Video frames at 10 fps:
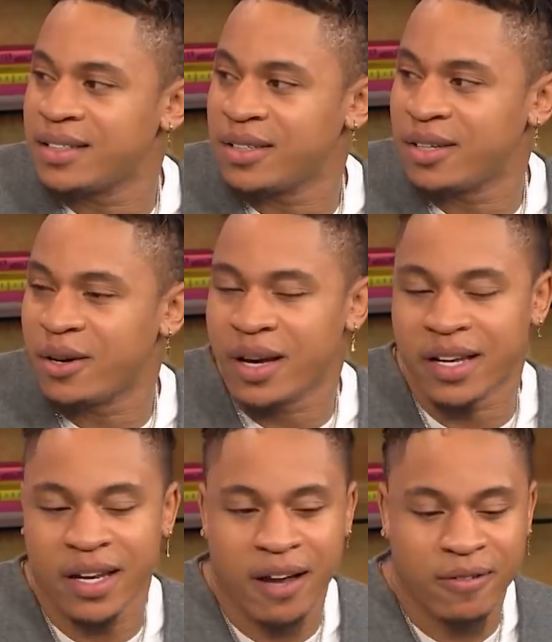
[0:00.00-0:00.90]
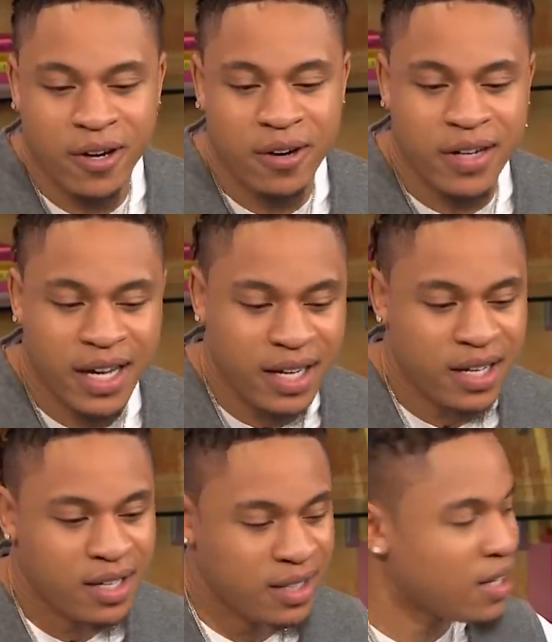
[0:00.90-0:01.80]
Yes. You know? And I've learned That's
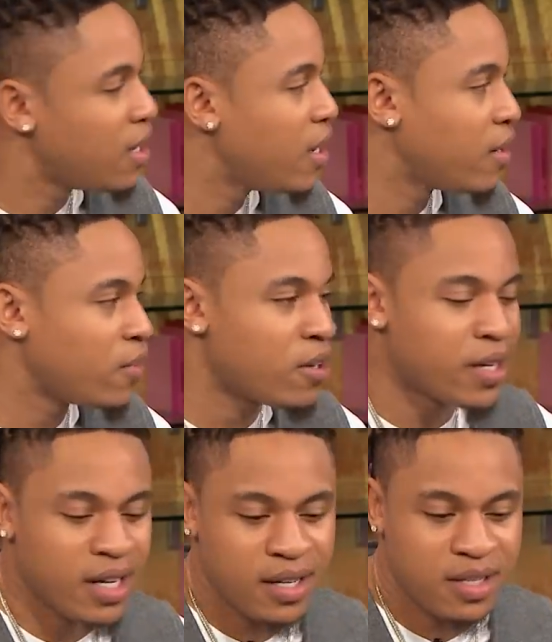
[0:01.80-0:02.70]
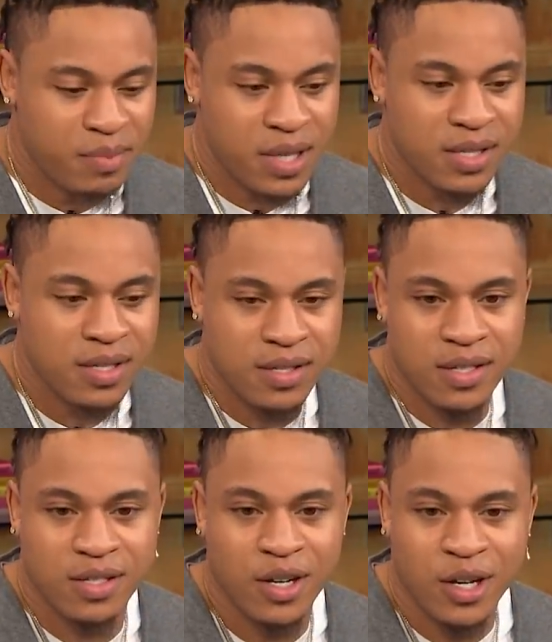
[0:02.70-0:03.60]
that, in, yeah, I've learned that in this business
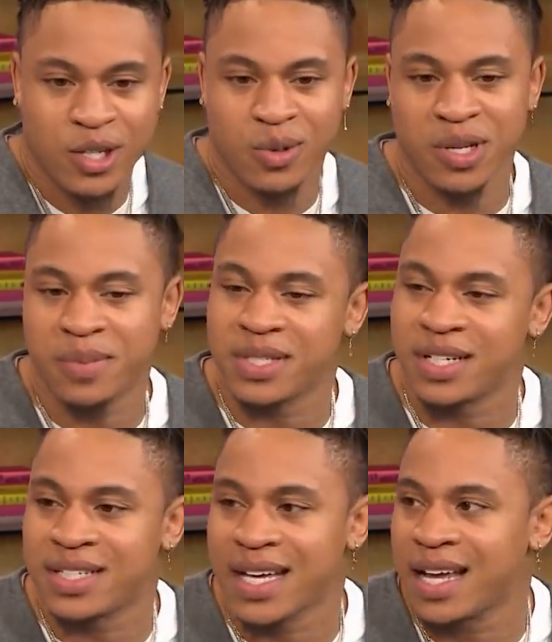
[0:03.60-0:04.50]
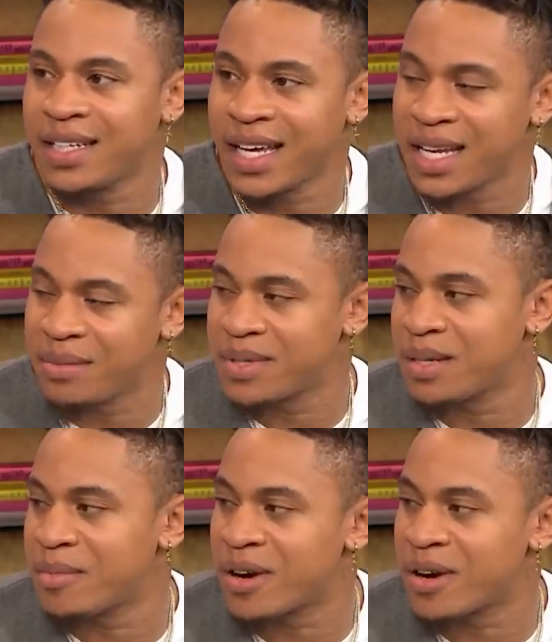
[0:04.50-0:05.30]
is 20% talent, 80%